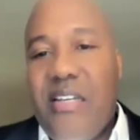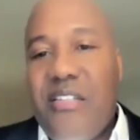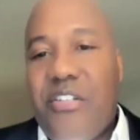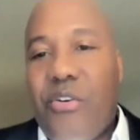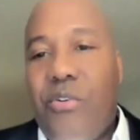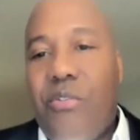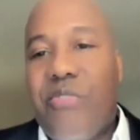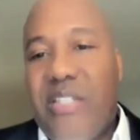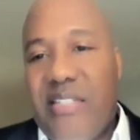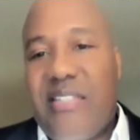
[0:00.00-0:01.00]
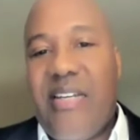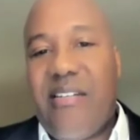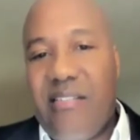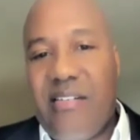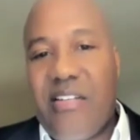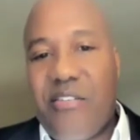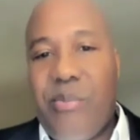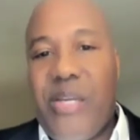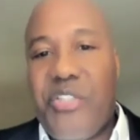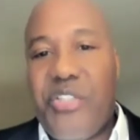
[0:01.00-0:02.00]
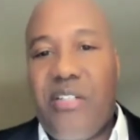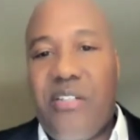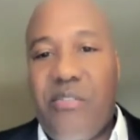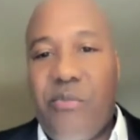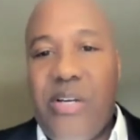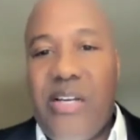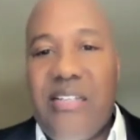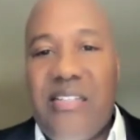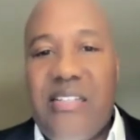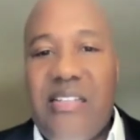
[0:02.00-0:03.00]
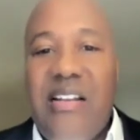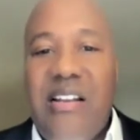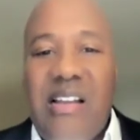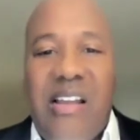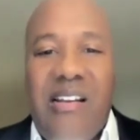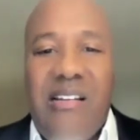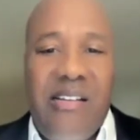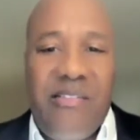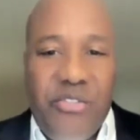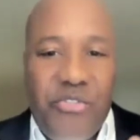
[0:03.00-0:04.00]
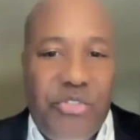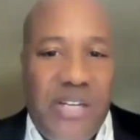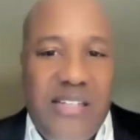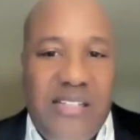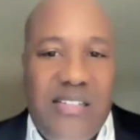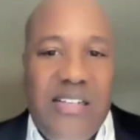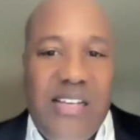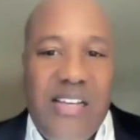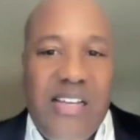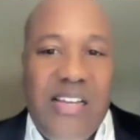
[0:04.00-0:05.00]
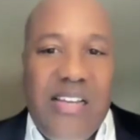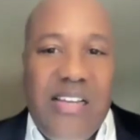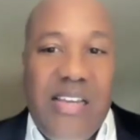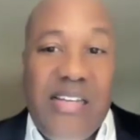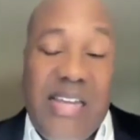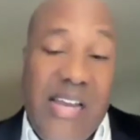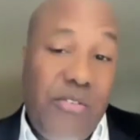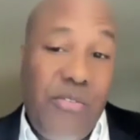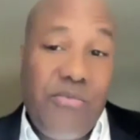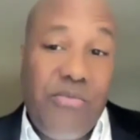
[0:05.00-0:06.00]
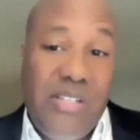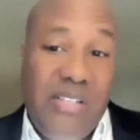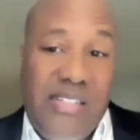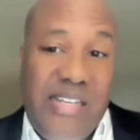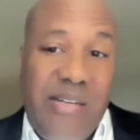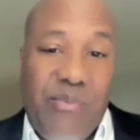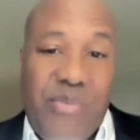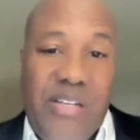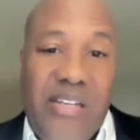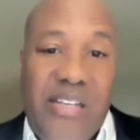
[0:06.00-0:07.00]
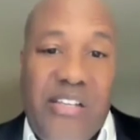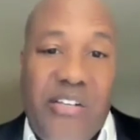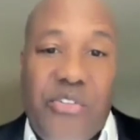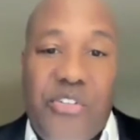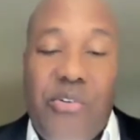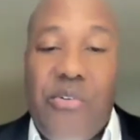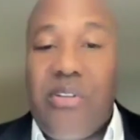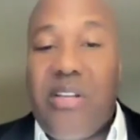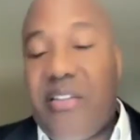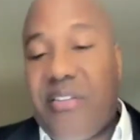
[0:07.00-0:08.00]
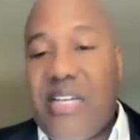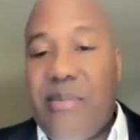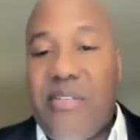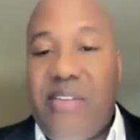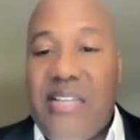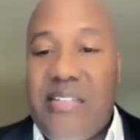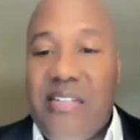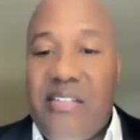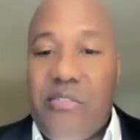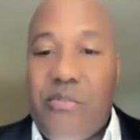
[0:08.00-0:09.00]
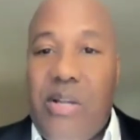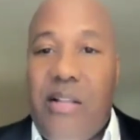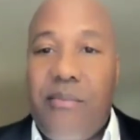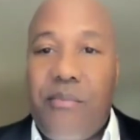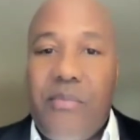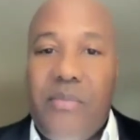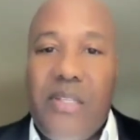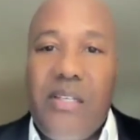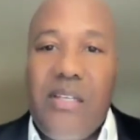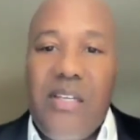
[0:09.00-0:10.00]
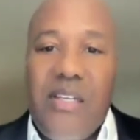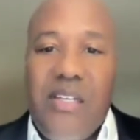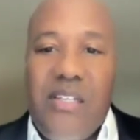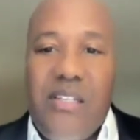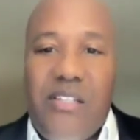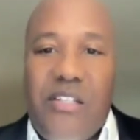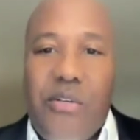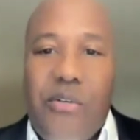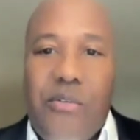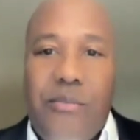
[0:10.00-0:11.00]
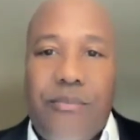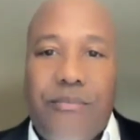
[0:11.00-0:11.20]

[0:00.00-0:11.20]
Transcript: to hold real estate, as we mentioned. Whereas a living trust, it can hold real estate, but it can also hold other types of assets as well. So